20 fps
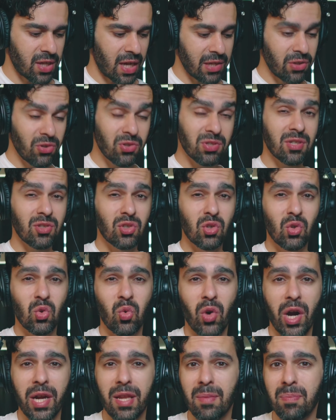I use this
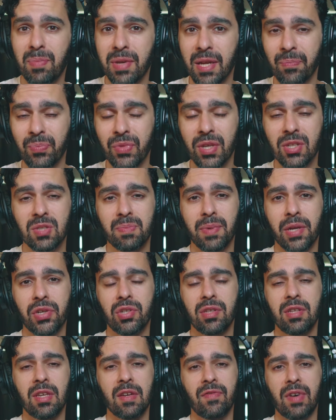quite a bit,
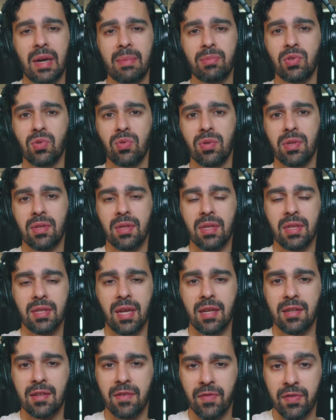especially if I'm doing
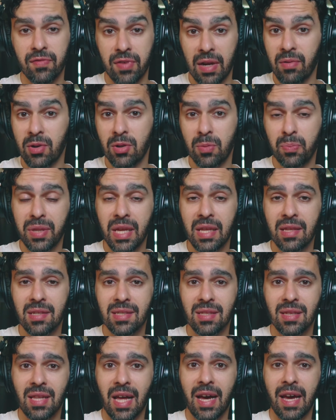if I were to play
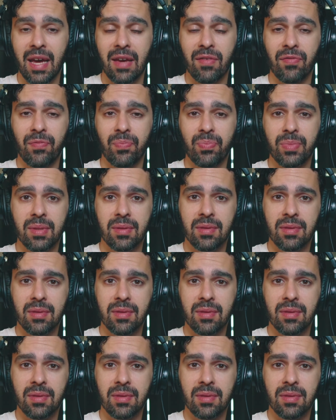this live,